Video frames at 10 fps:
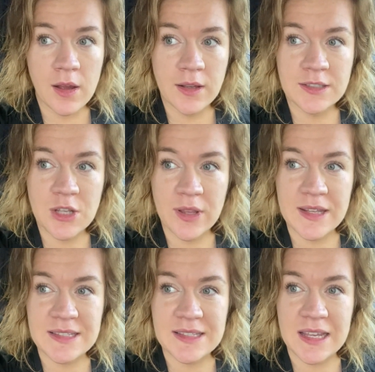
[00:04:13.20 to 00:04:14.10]
So
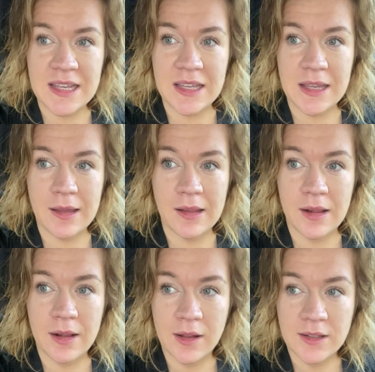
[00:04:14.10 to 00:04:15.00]
let's see.
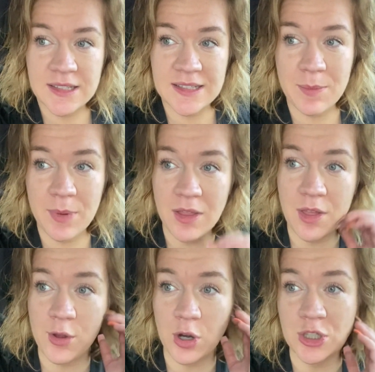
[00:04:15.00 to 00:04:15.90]
Since I've been in
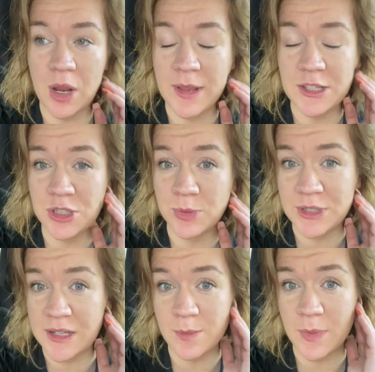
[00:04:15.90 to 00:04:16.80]
the third trimester, which
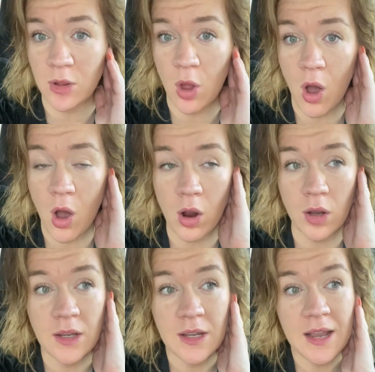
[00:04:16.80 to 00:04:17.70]
hasn't been
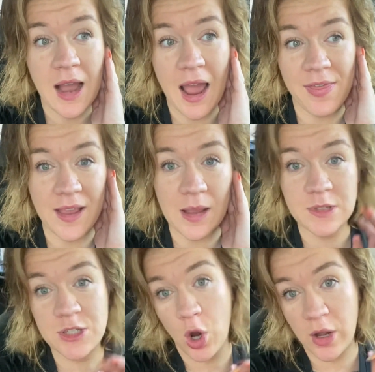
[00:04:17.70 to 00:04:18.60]
long, I think I'm
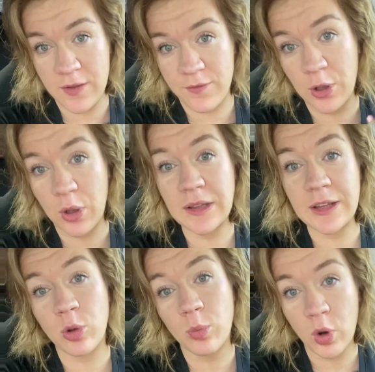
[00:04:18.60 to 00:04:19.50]
starting to feel a
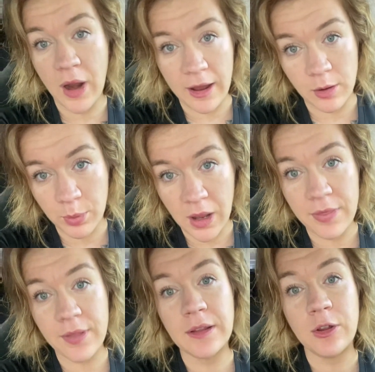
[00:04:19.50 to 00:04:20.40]
little more out of
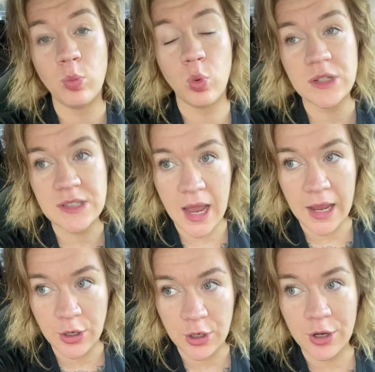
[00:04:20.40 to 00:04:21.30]
breath, a little more
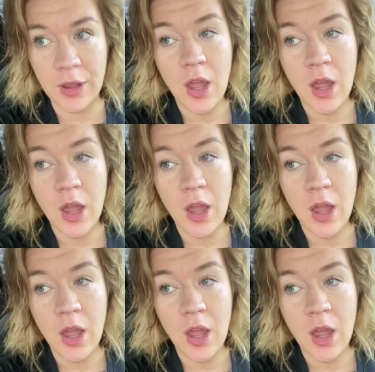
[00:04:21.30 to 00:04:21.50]
tired,